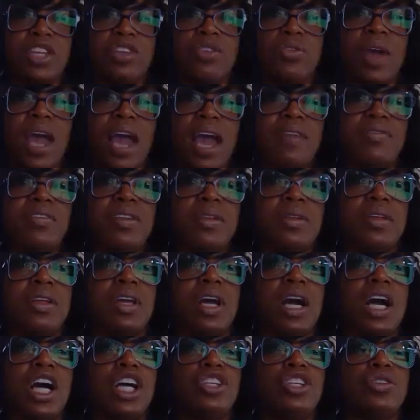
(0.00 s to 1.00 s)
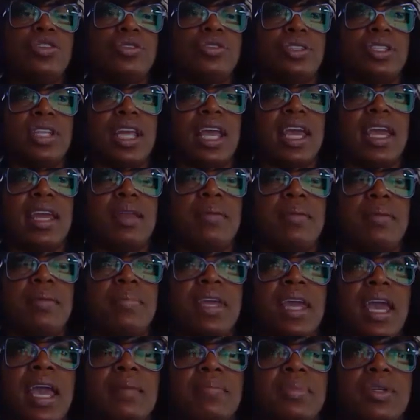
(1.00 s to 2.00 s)
And you have to understand and
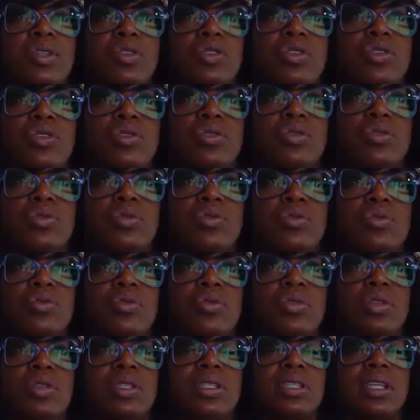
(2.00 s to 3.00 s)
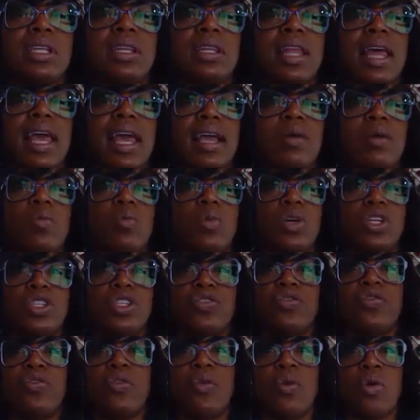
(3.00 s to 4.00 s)
be able to select
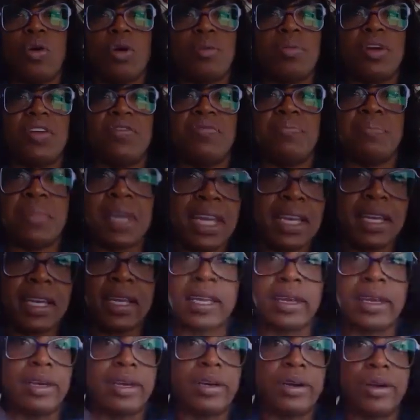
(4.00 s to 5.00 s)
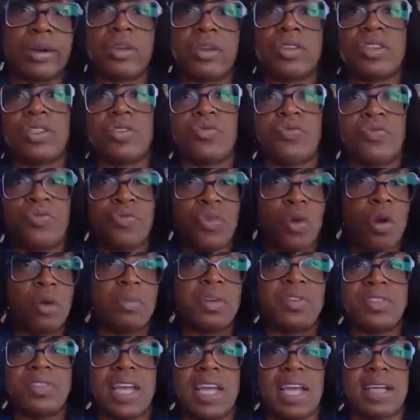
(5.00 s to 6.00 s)
which form of media or form
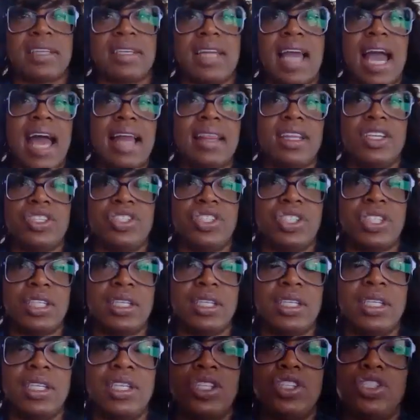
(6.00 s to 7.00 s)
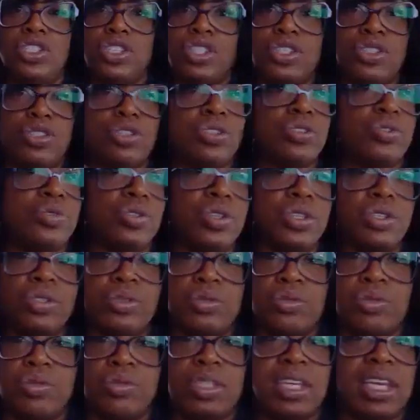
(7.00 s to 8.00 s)
of technology should you
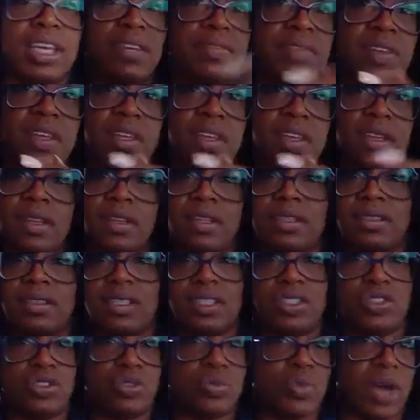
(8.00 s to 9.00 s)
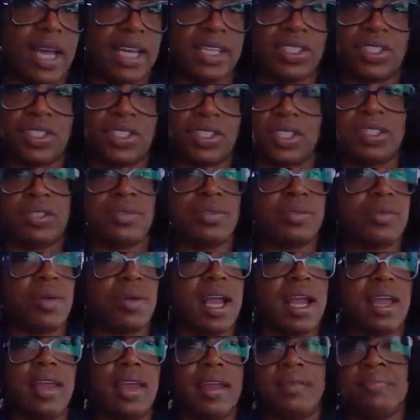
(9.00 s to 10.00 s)
use given the situation.
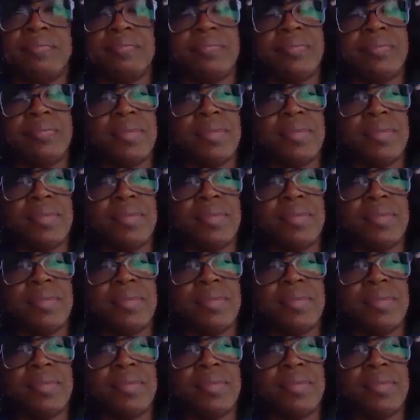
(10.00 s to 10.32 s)
Right.